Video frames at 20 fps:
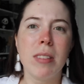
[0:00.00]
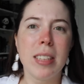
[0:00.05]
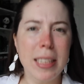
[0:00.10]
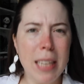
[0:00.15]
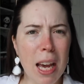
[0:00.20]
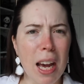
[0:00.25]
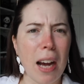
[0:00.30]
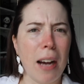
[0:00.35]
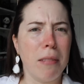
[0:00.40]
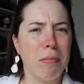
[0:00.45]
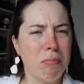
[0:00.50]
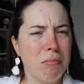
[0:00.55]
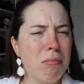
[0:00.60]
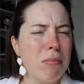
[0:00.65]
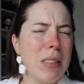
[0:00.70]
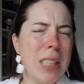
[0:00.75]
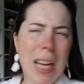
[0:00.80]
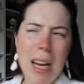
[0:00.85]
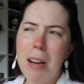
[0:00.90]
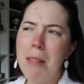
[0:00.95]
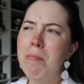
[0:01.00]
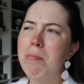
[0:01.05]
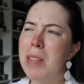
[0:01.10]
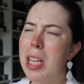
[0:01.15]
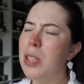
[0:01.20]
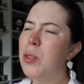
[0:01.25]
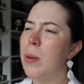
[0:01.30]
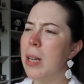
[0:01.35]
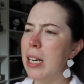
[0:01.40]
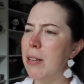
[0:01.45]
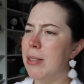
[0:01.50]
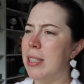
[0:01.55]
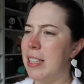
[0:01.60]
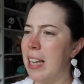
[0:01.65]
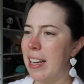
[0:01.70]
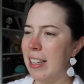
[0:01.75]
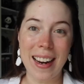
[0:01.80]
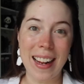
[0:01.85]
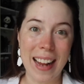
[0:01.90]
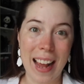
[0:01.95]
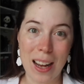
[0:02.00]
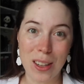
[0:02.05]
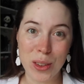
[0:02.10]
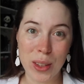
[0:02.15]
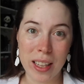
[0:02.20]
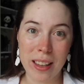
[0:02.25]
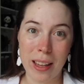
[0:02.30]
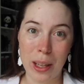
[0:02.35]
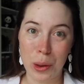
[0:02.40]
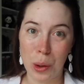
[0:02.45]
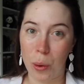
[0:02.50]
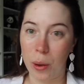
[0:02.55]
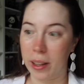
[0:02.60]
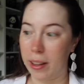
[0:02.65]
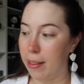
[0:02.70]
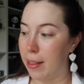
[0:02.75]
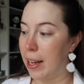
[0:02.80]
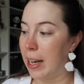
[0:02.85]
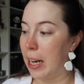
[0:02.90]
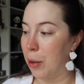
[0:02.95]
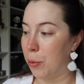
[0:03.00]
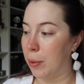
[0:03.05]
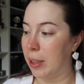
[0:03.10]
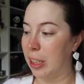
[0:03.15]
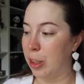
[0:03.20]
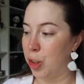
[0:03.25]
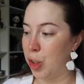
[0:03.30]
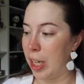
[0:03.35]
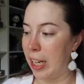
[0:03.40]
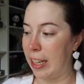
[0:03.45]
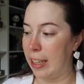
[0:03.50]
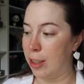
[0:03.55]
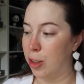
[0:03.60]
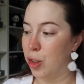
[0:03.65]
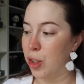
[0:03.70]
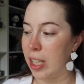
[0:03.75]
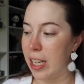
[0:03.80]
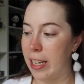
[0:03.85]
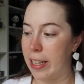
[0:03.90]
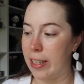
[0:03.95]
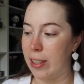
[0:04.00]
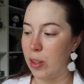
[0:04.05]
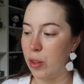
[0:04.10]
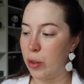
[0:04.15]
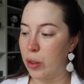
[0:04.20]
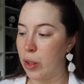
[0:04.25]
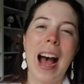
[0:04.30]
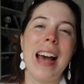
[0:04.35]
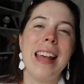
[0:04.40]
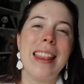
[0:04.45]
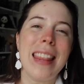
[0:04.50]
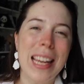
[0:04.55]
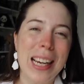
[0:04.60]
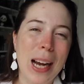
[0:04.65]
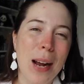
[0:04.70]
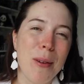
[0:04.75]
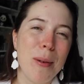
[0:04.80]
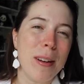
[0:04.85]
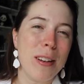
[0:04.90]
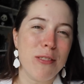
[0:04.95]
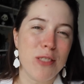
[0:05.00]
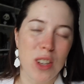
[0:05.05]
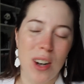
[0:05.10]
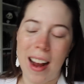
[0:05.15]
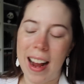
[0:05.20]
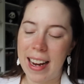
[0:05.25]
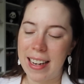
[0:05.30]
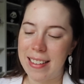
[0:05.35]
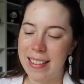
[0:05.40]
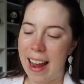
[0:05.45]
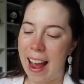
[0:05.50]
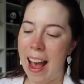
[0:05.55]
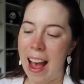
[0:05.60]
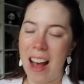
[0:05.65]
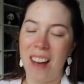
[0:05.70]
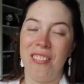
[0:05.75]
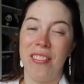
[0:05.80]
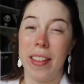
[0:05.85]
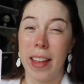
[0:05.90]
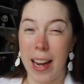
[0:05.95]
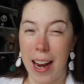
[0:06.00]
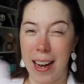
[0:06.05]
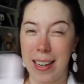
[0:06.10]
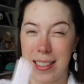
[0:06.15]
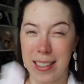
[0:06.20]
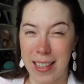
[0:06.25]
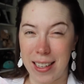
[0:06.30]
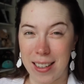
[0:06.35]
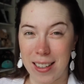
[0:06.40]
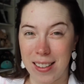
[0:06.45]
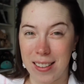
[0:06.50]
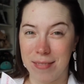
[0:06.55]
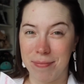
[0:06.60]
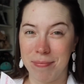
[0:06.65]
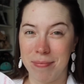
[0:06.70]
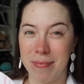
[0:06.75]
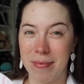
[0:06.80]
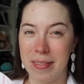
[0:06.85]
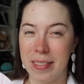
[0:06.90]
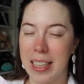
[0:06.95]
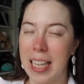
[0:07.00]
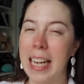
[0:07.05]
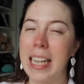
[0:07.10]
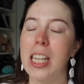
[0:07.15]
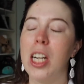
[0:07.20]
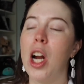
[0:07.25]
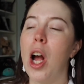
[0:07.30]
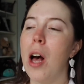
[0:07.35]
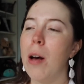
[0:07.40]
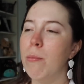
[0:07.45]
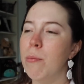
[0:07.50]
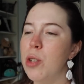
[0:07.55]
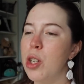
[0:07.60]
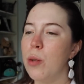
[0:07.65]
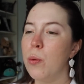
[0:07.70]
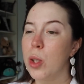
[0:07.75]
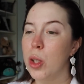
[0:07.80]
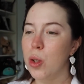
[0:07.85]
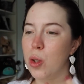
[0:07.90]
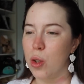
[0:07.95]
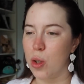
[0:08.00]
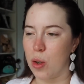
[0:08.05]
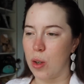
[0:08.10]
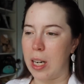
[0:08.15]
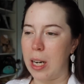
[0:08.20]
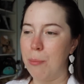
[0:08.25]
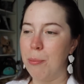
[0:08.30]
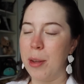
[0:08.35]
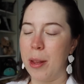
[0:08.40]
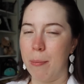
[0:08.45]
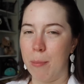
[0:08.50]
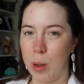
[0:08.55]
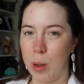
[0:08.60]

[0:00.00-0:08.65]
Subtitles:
yeah, that's what I would say. And I actually think the only thing I'd really change is I think I would have tried to have the idea. Like come to a stream with